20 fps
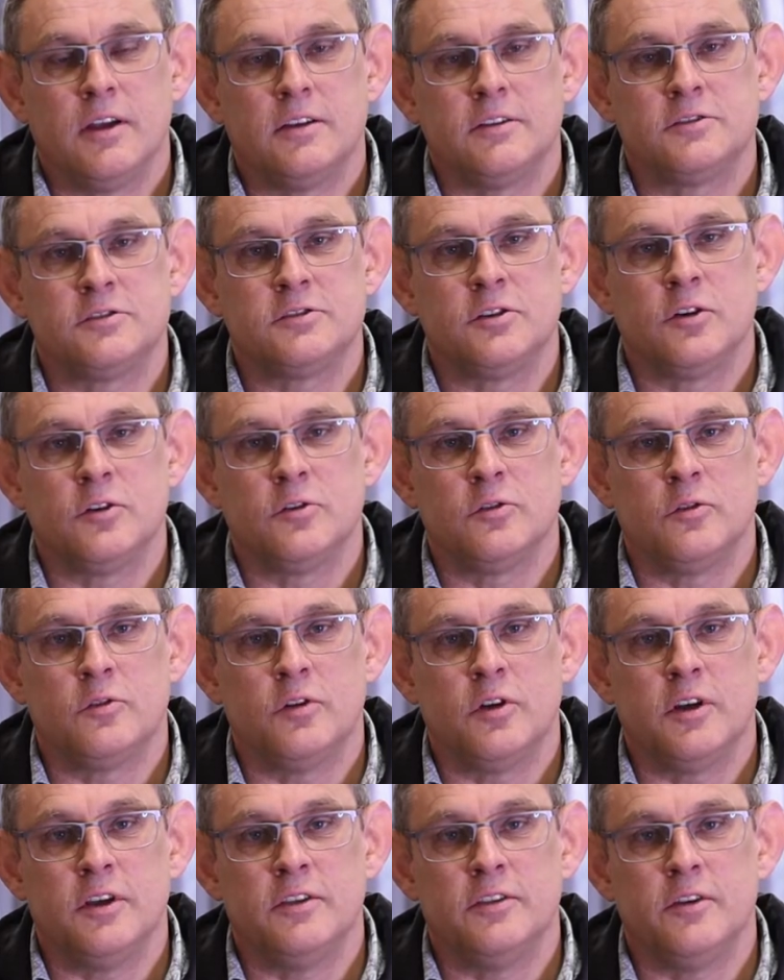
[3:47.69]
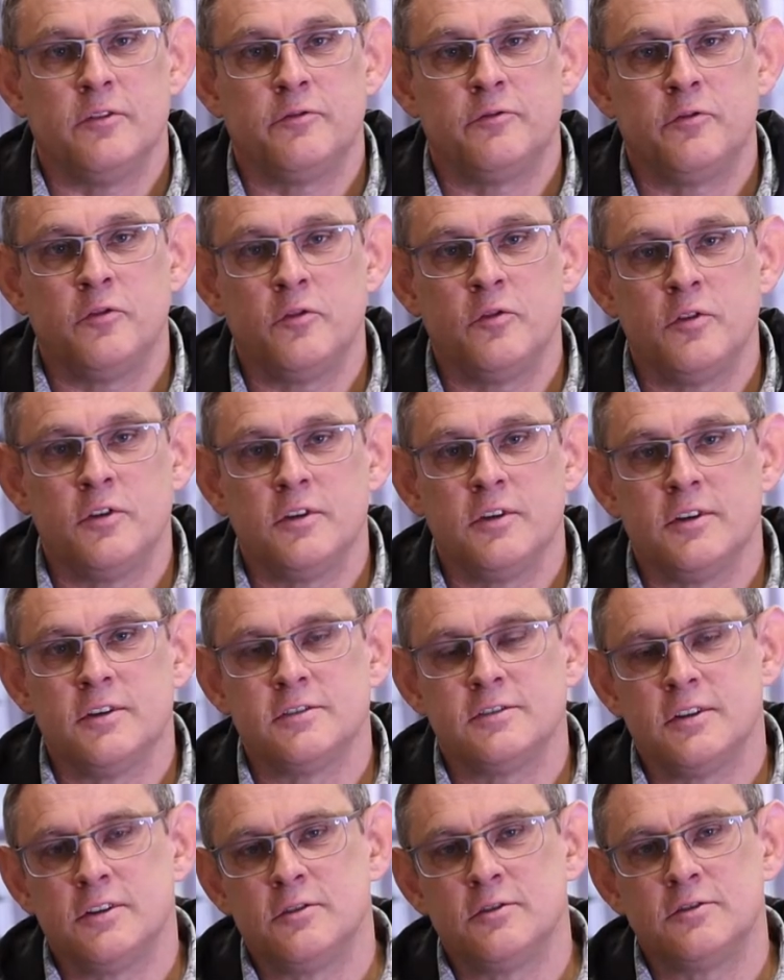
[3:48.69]
So in the 4
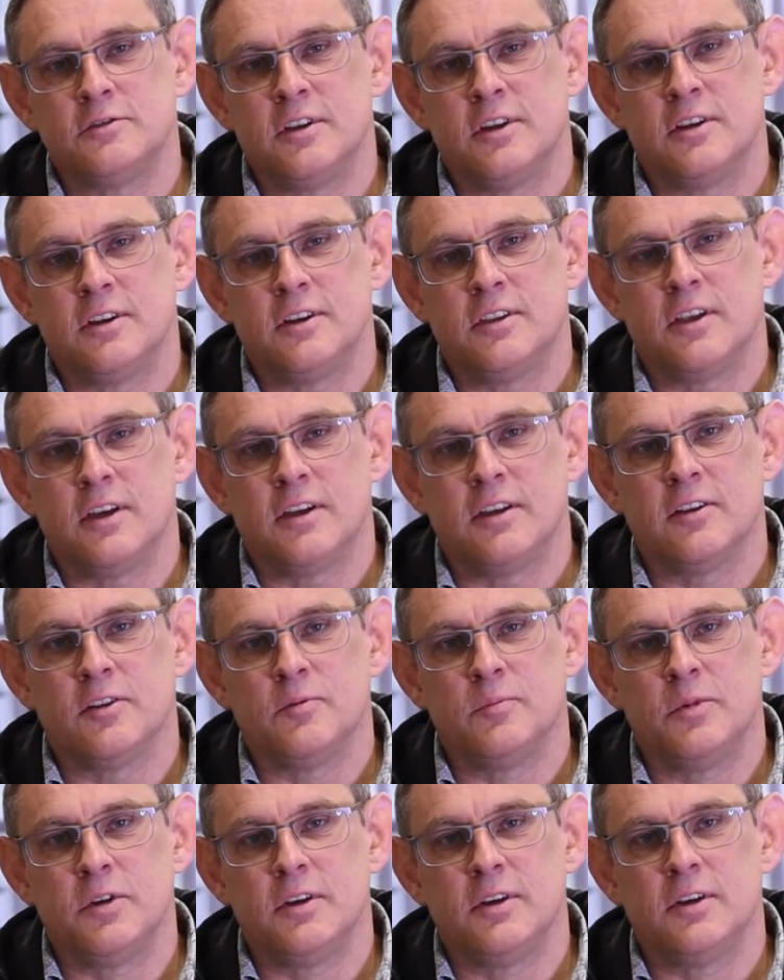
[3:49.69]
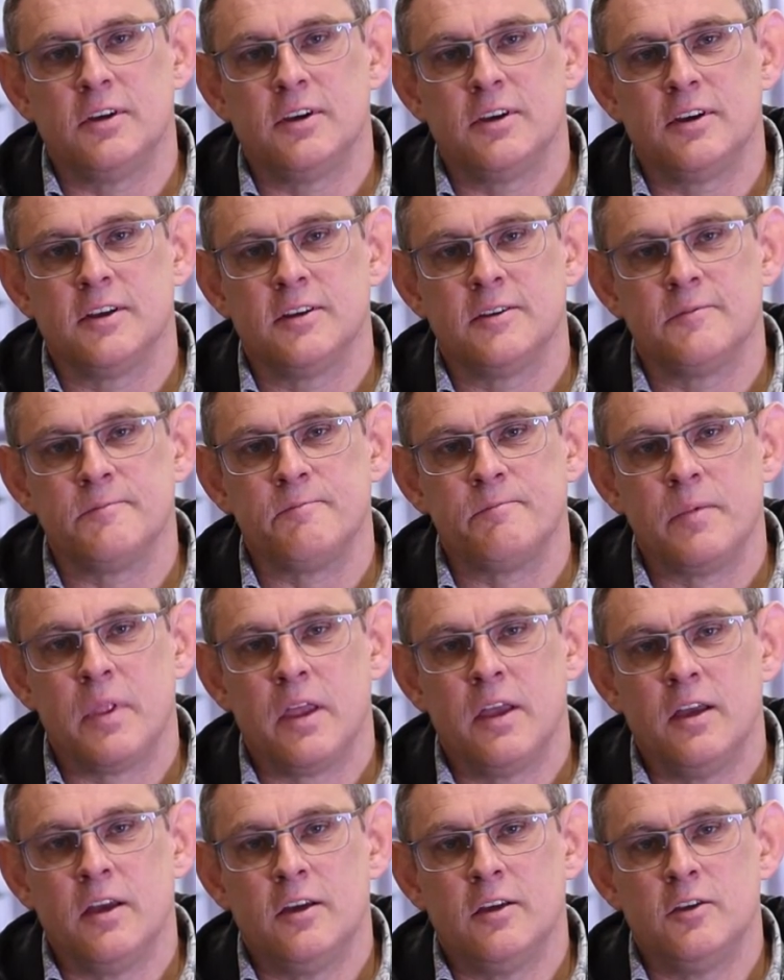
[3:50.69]
years that you study the LLB curriculum,
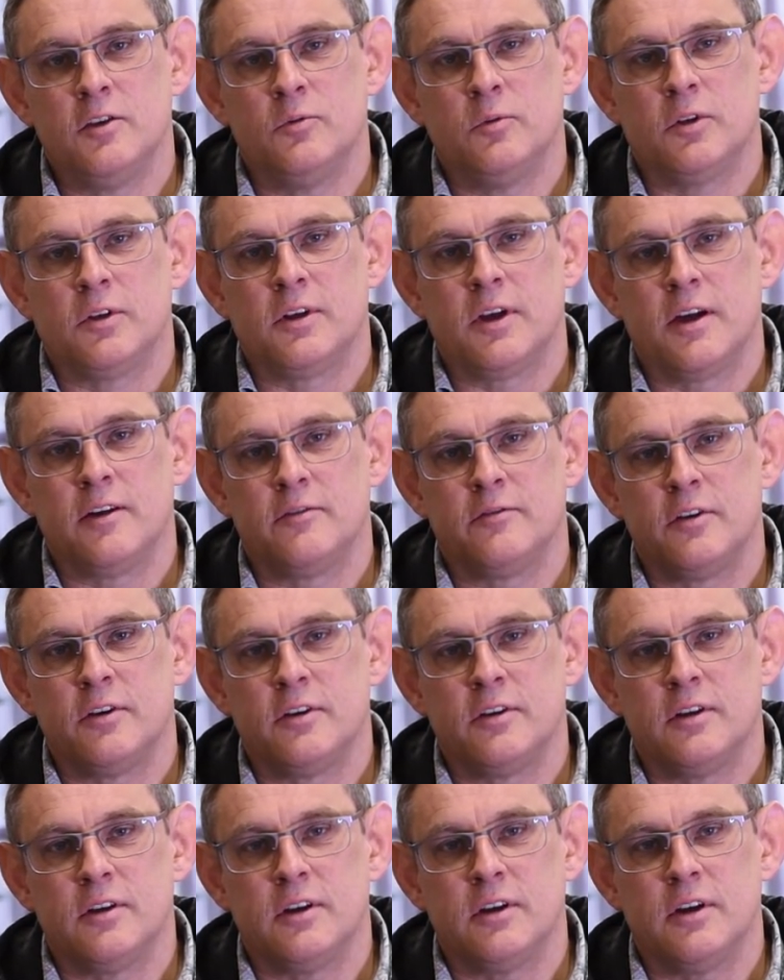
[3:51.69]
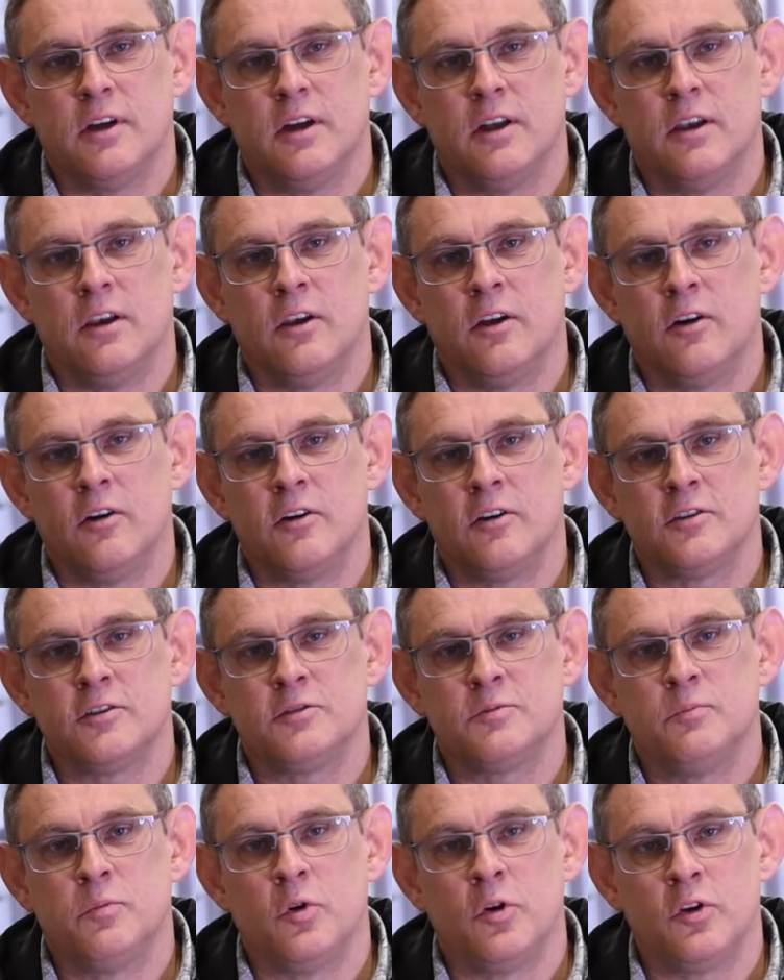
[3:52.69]
you will cover a
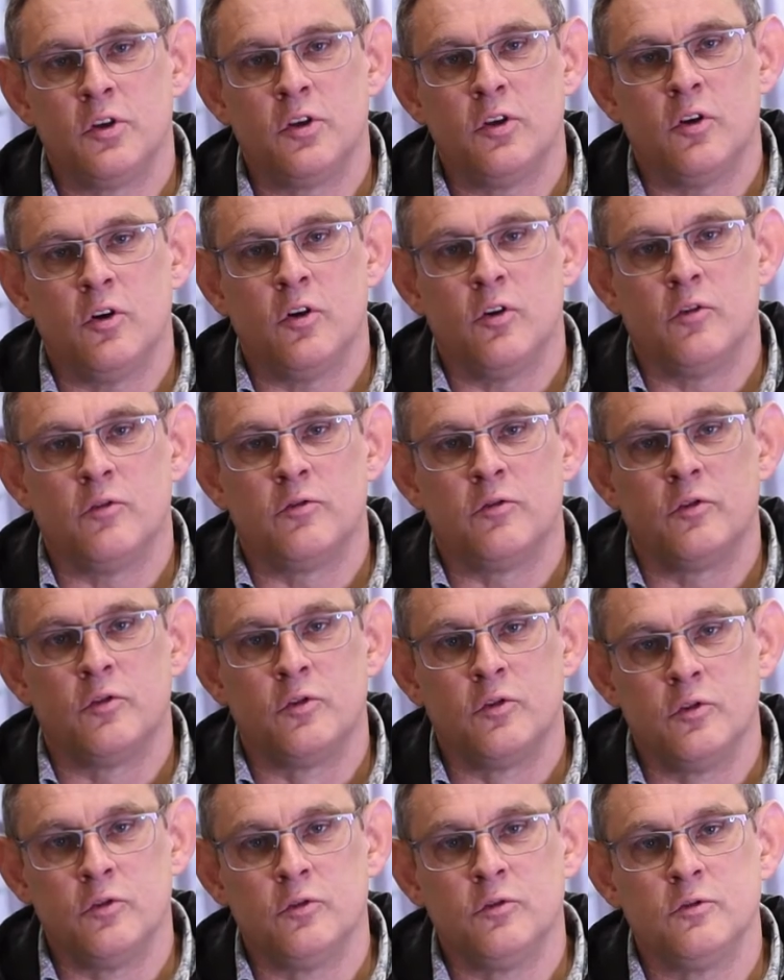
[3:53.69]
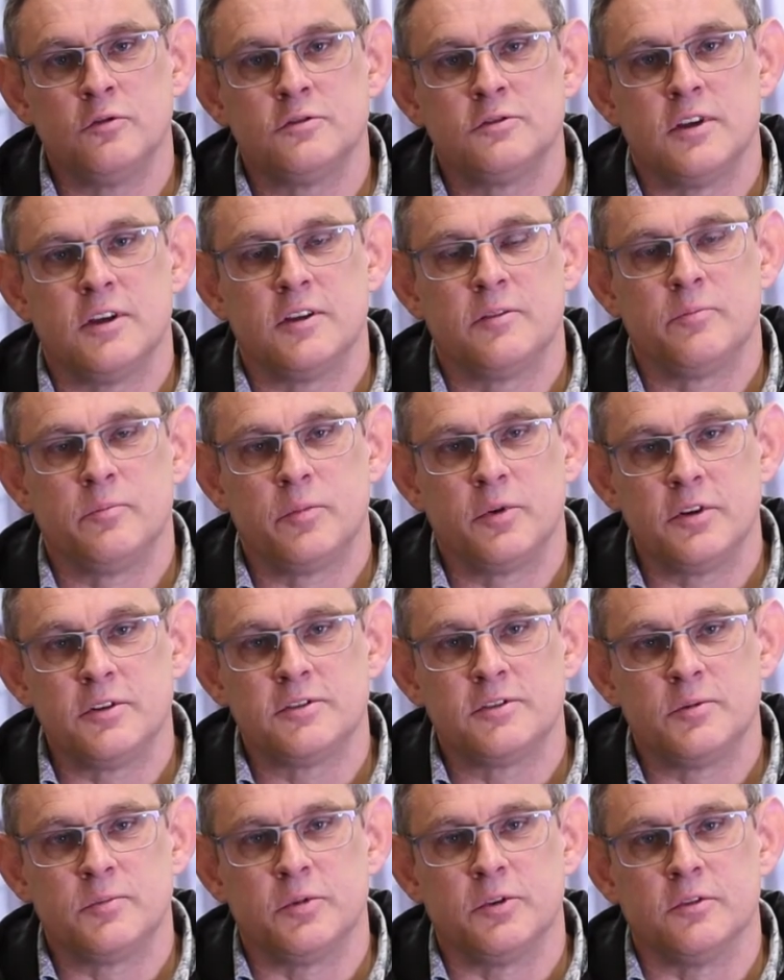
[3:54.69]
large body of rules and
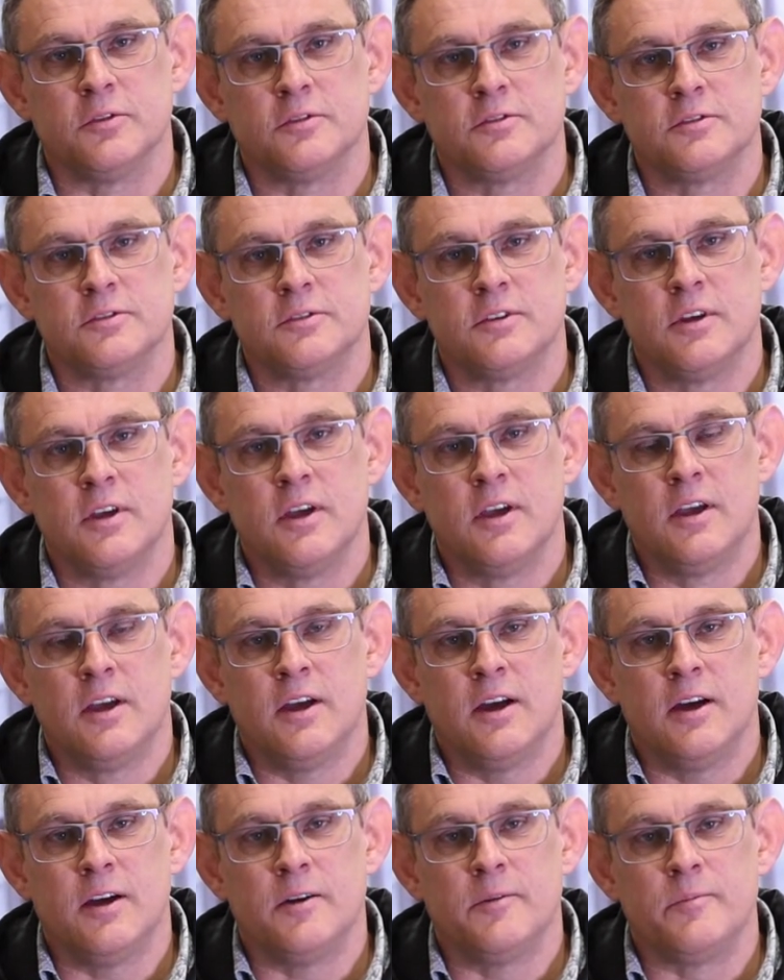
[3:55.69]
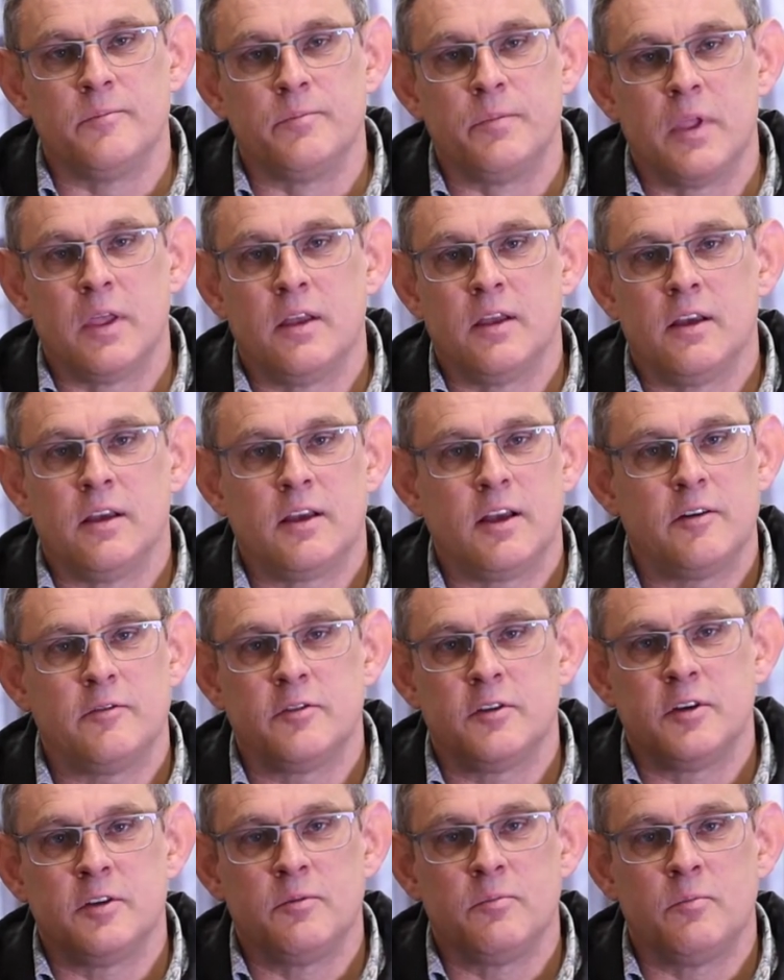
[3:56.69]
principles
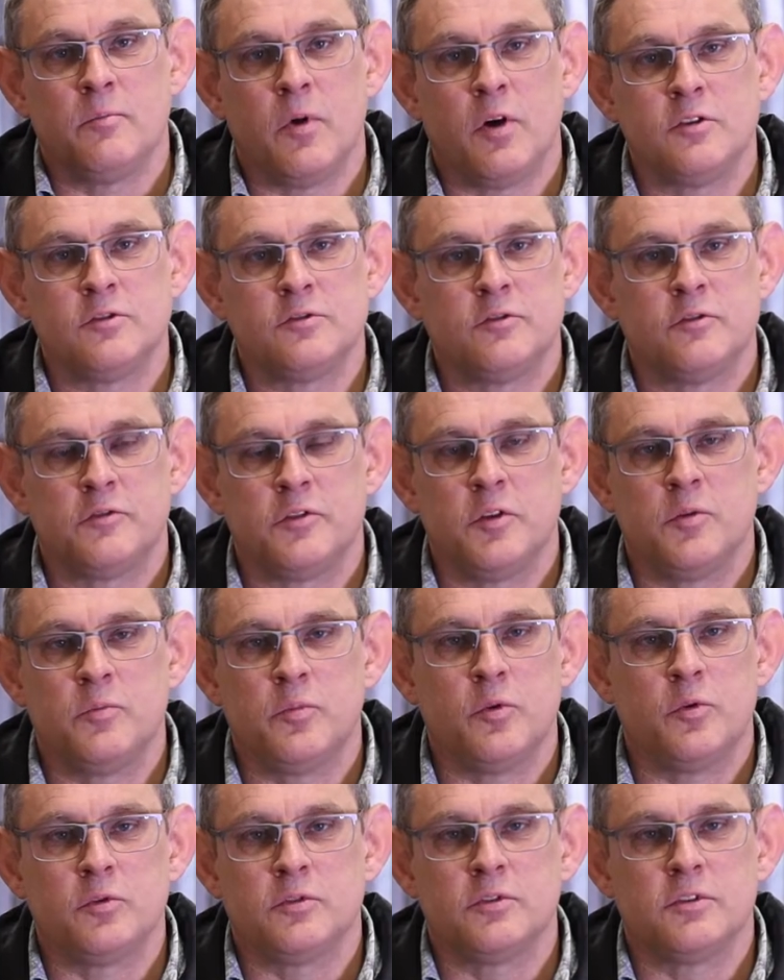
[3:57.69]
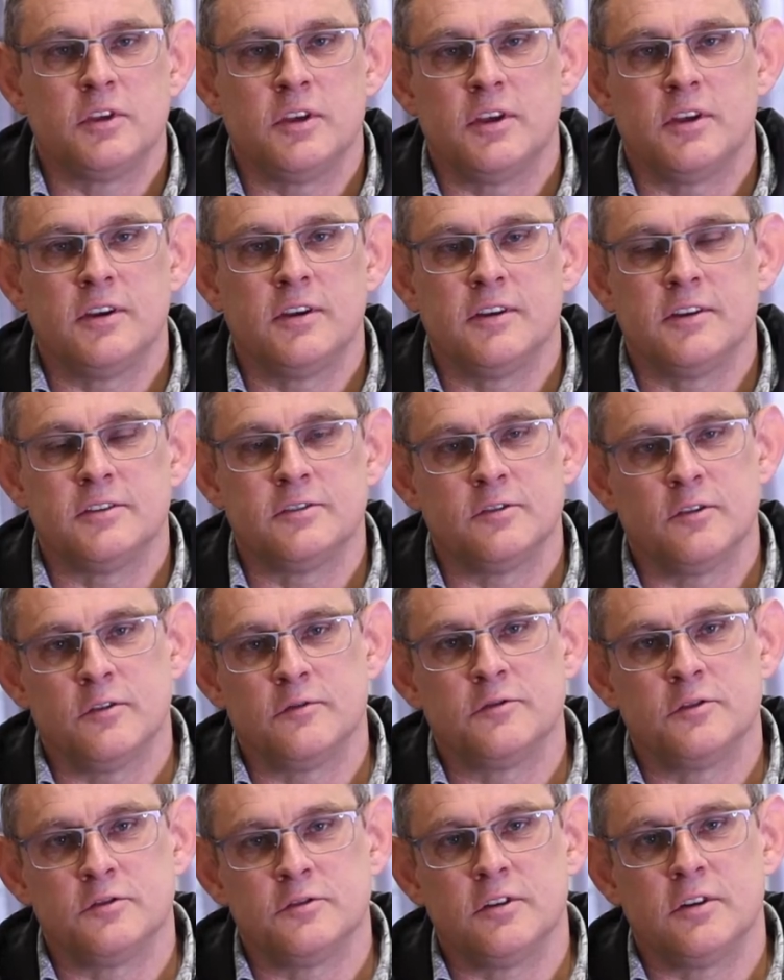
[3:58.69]
covering most of the important areas
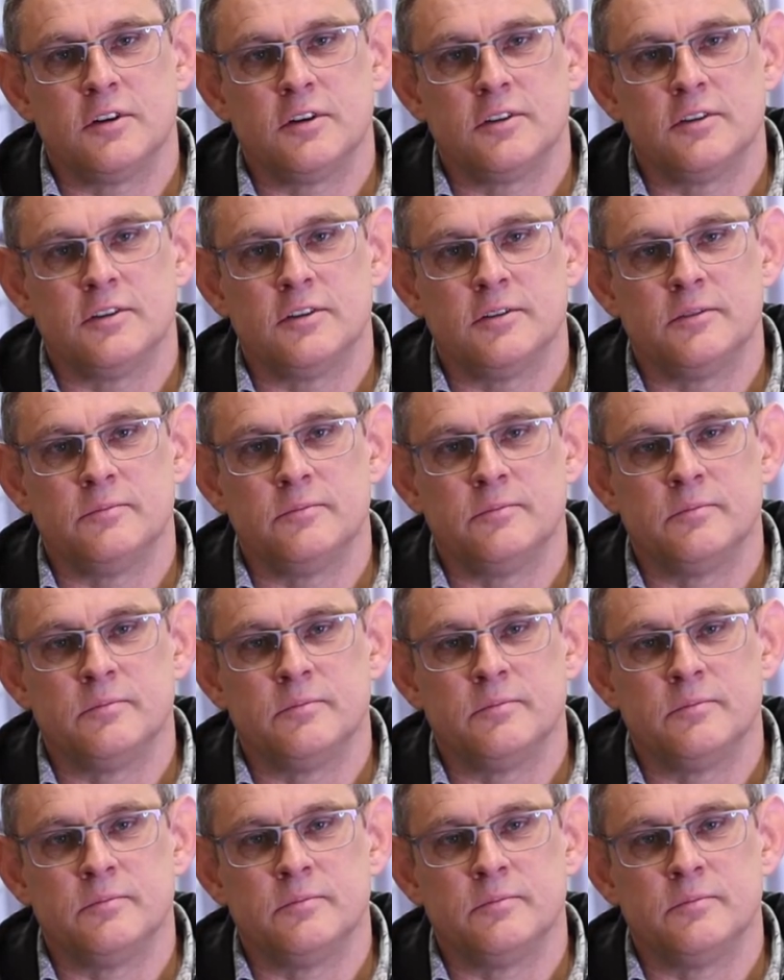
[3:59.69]
of society.